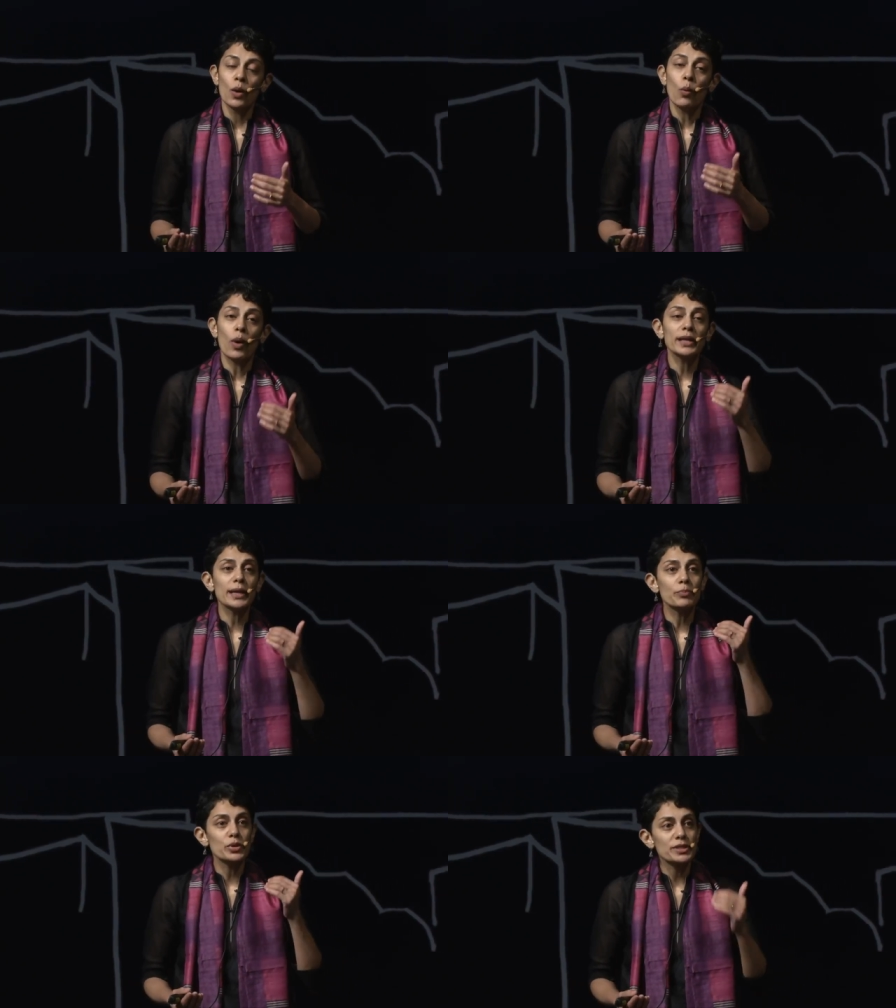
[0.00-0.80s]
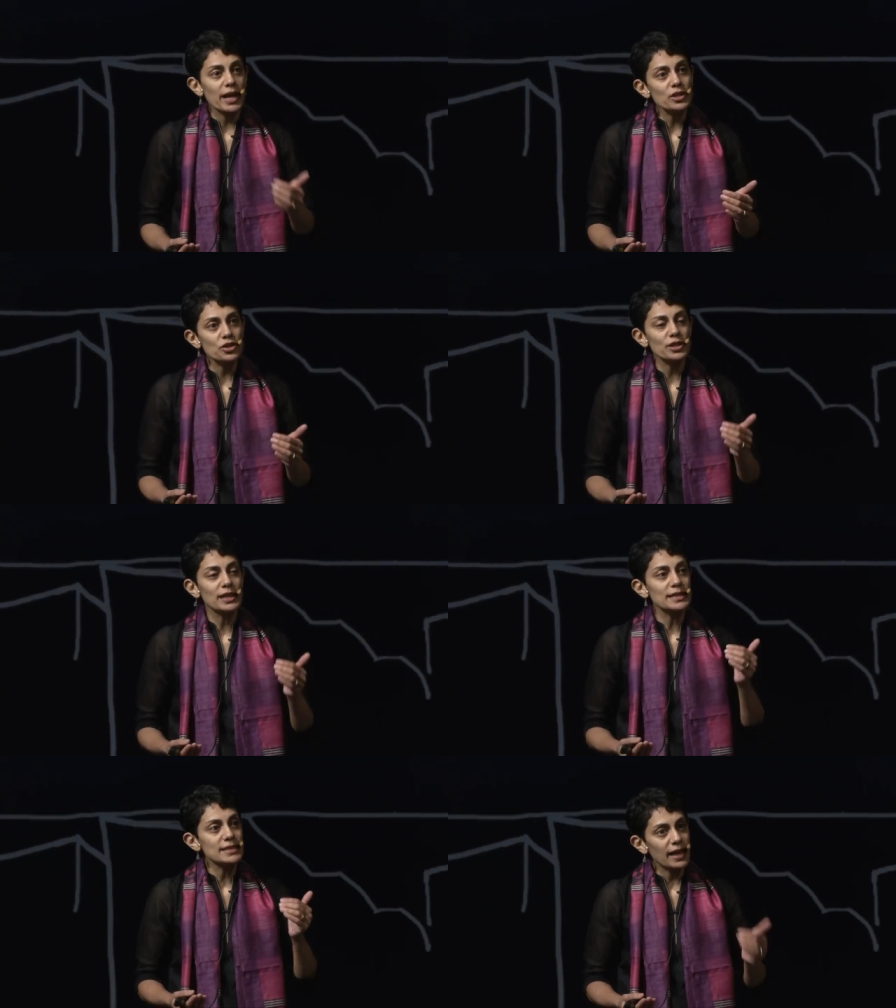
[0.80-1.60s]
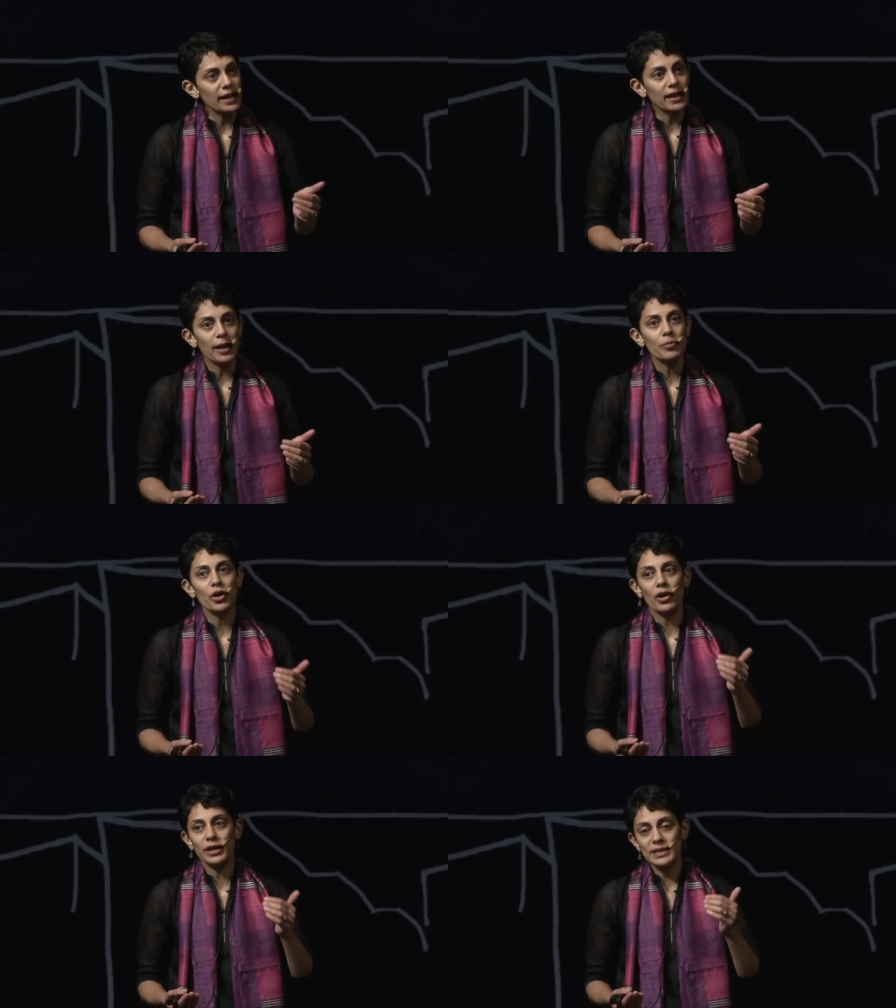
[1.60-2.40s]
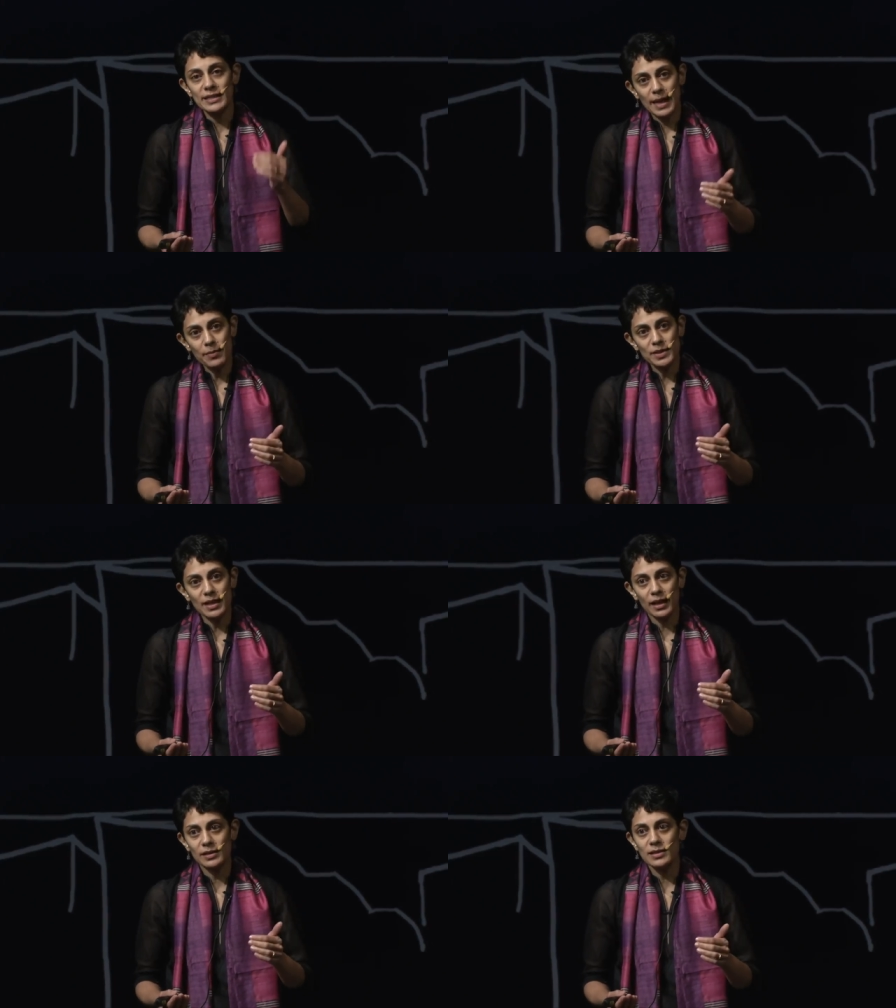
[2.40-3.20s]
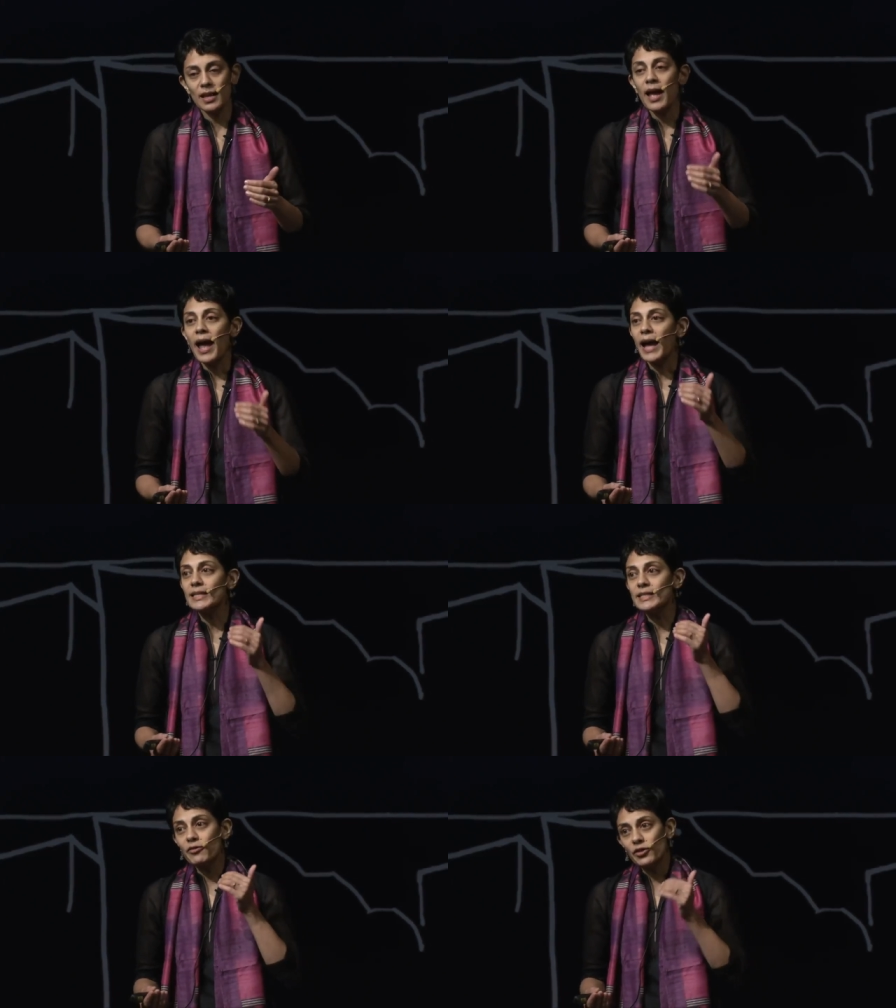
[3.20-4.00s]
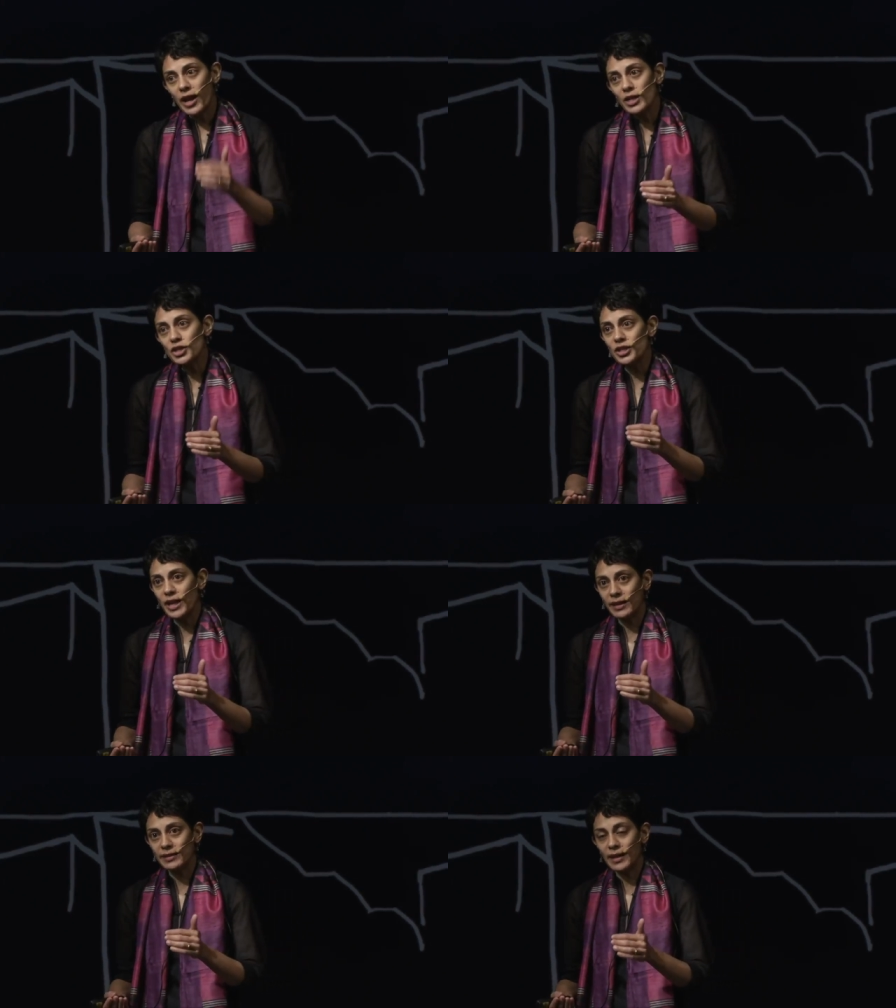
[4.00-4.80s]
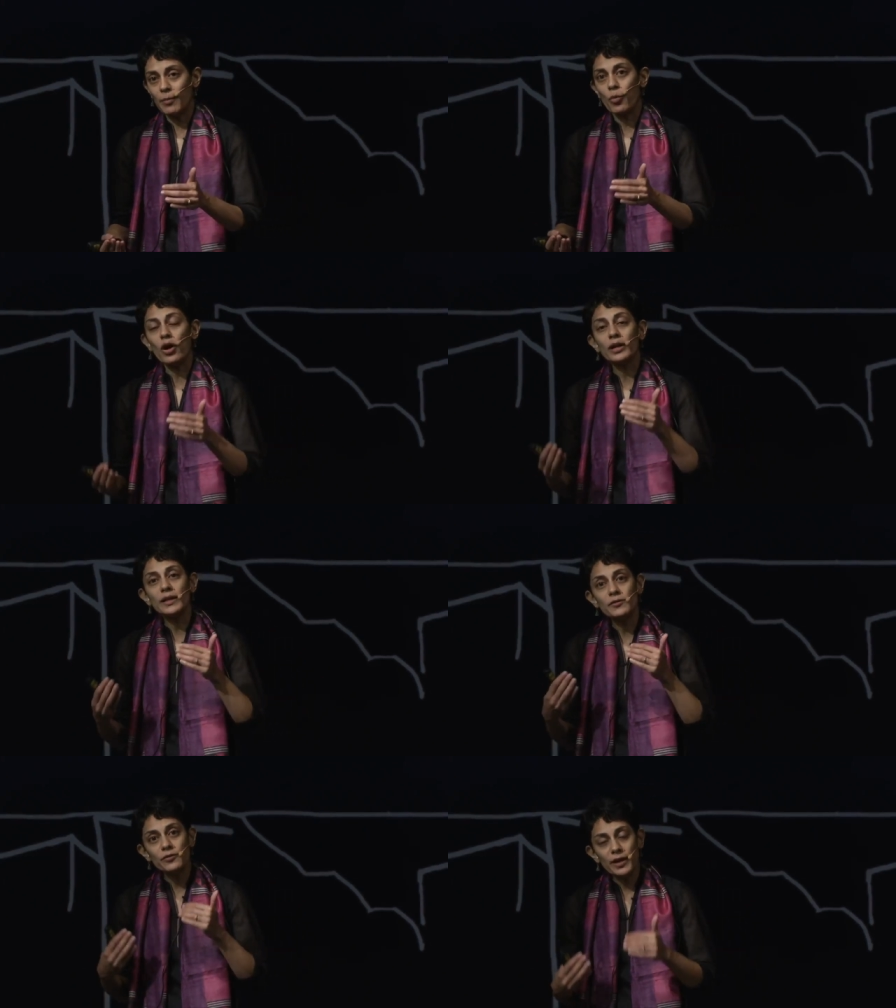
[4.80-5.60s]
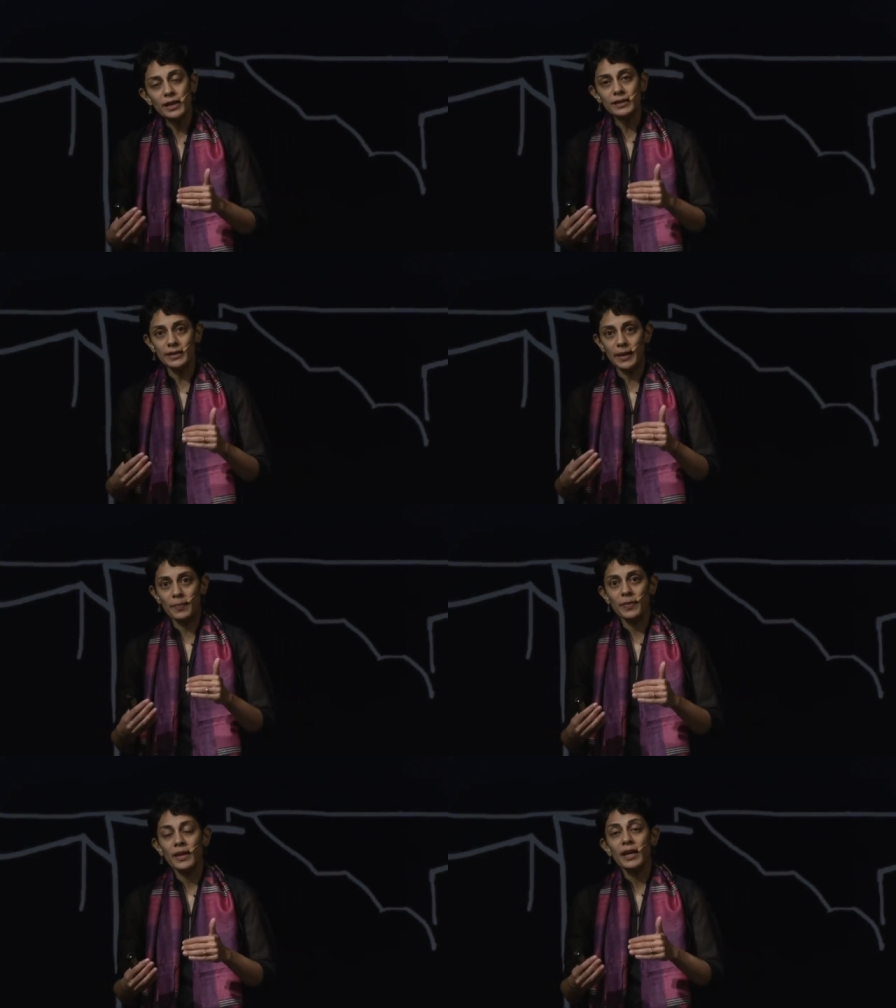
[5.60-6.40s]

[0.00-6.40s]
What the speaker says: One can potentially take embryonic stem cells and differentiate them or convert them